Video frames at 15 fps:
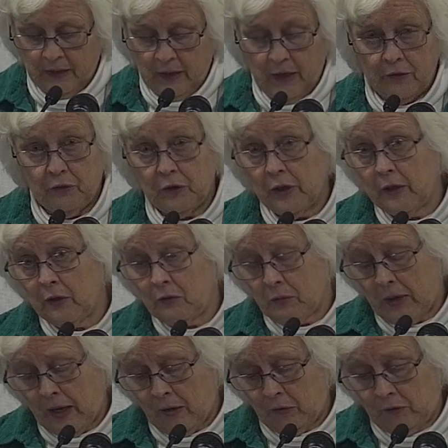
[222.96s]
I started
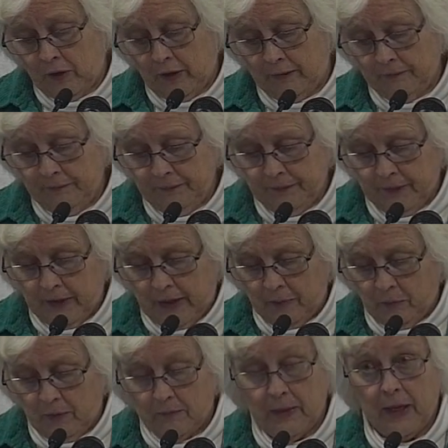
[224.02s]
drowsing
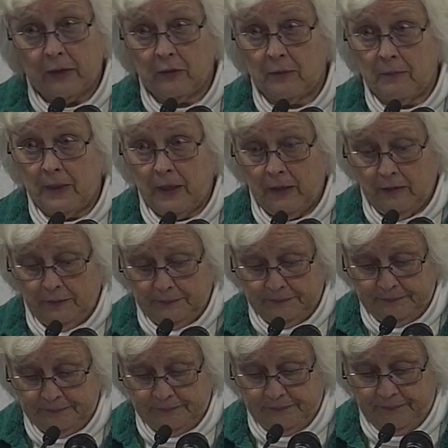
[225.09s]
and went back to bed.
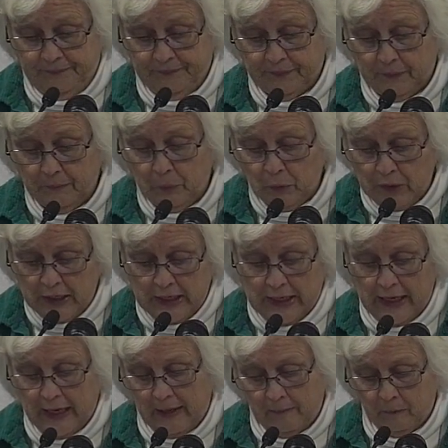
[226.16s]
Morning
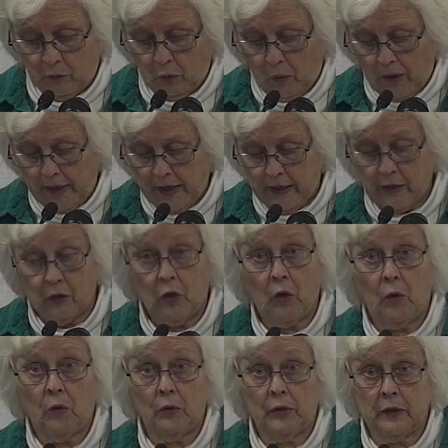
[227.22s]
came, quiet and
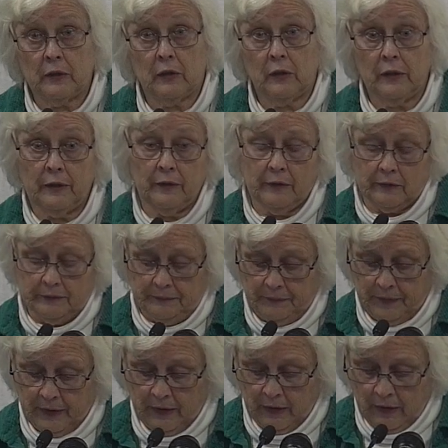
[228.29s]
cold and clear,
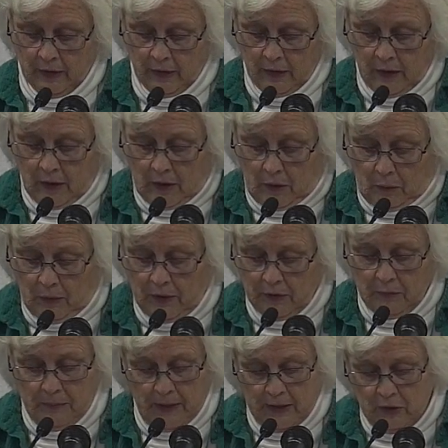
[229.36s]

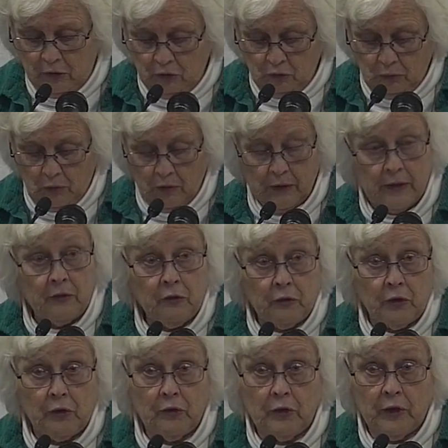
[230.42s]
with my usual
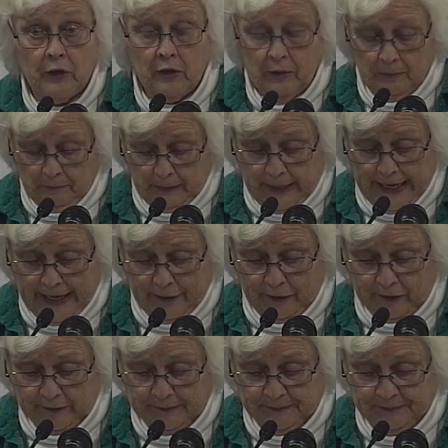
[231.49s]
insistent bladder.